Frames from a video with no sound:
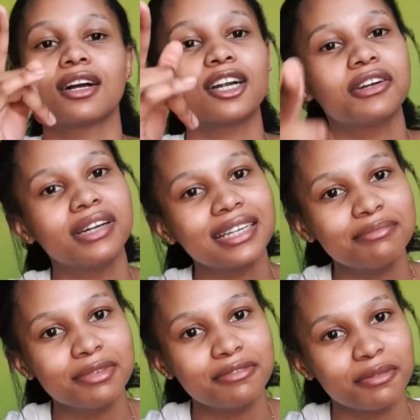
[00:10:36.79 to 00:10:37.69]
correct
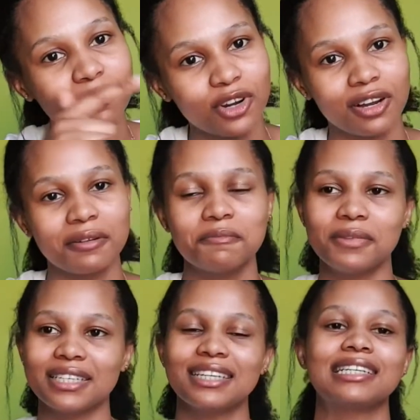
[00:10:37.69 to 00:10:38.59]
me if I'm wrong,
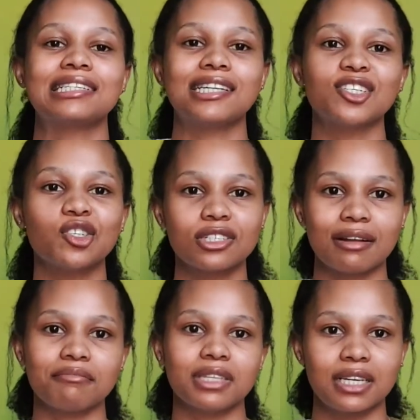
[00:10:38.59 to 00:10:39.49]
but an essential
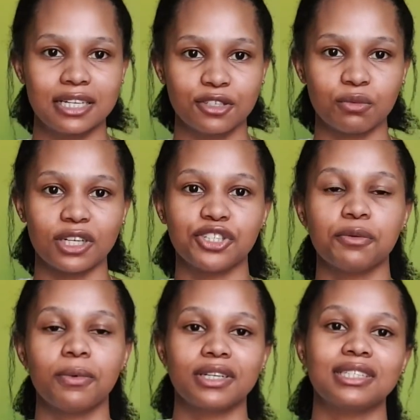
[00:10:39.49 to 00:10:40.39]
something is what your
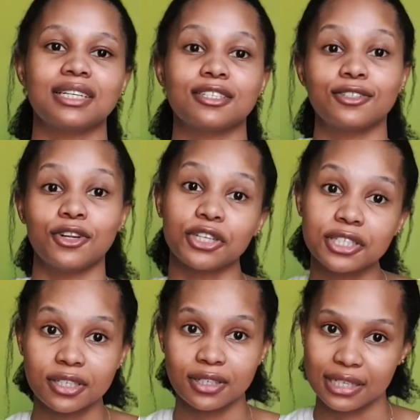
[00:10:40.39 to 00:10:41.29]
body does not
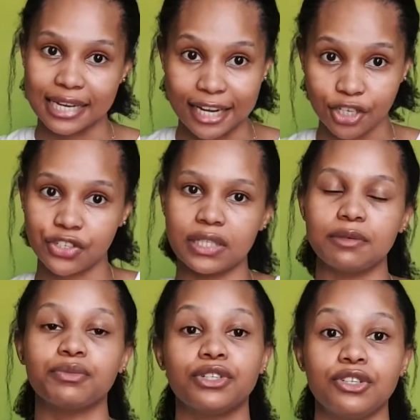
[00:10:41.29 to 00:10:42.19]

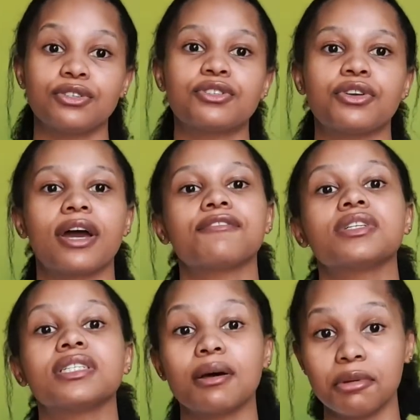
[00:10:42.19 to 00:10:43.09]
naturally produce, so you have to
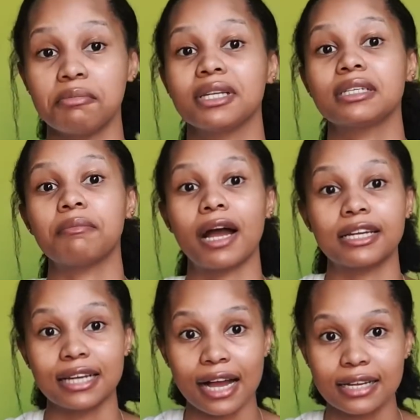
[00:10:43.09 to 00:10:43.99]
supplement it by a
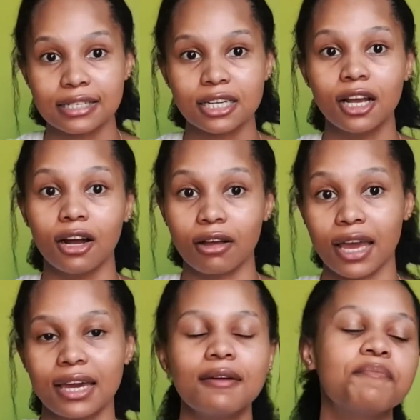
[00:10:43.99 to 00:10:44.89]
diet,
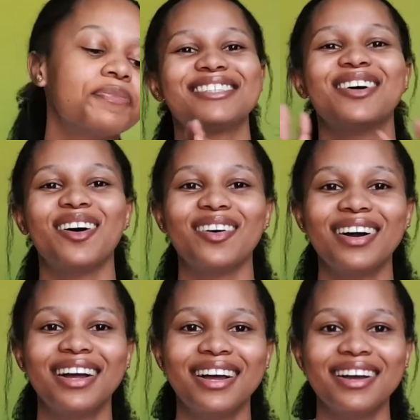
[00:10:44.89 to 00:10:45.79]
okay? So